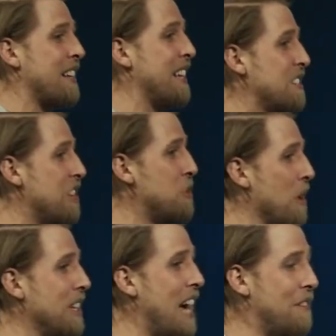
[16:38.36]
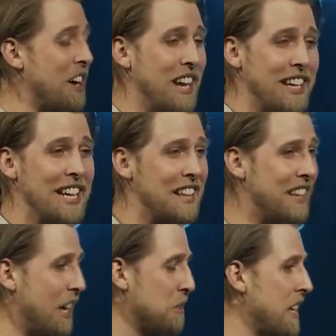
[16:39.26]
things in your life unlike anything
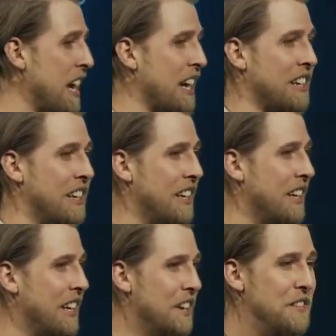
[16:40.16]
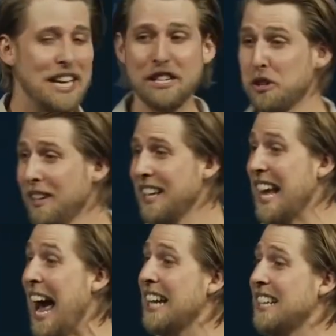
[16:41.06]
else can. The Israelites
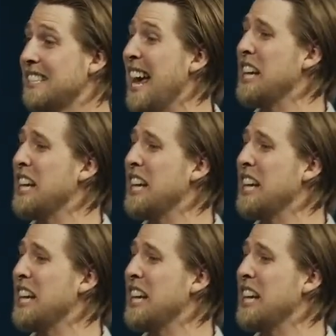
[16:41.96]
had to take